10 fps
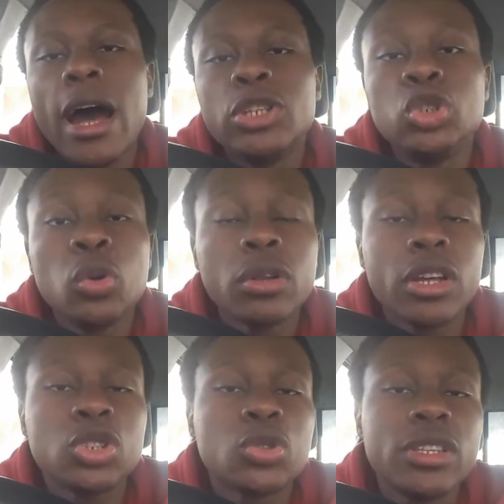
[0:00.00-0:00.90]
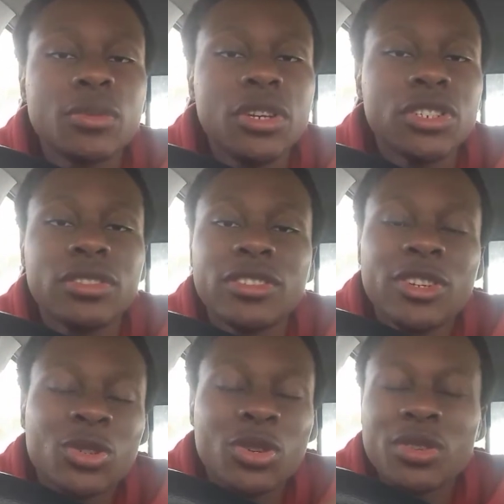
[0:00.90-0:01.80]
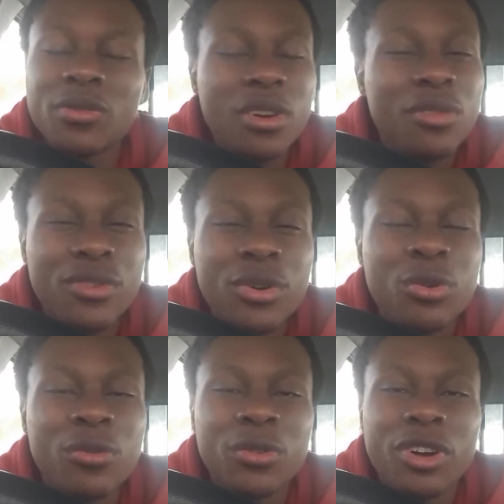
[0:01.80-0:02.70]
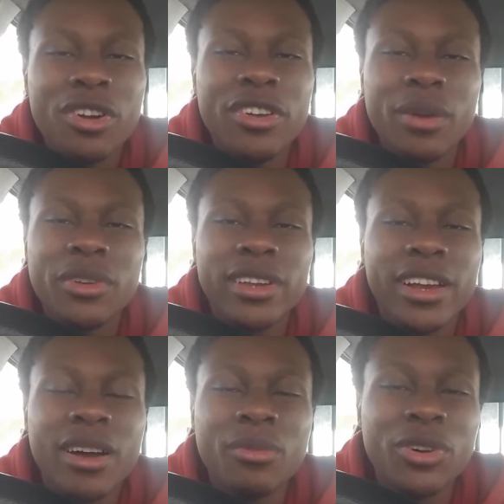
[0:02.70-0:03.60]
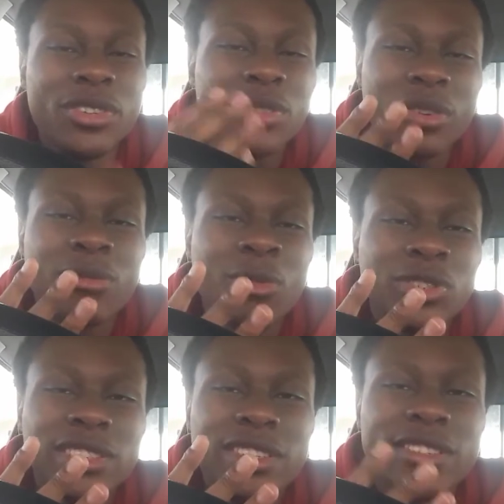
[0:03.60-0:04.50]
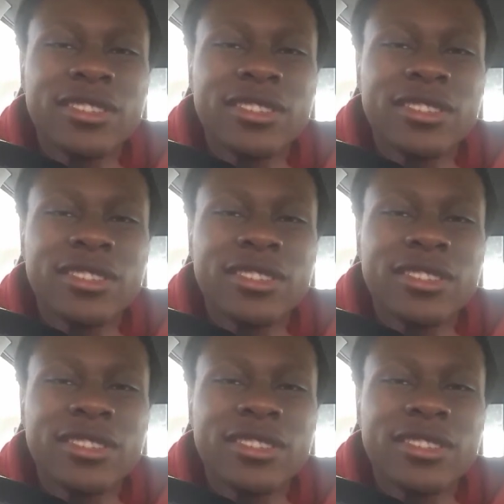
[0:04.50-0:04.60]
dual clutch transmission. So it's a very cool Ferrari. I mean, like, come on, it's got 4 seats.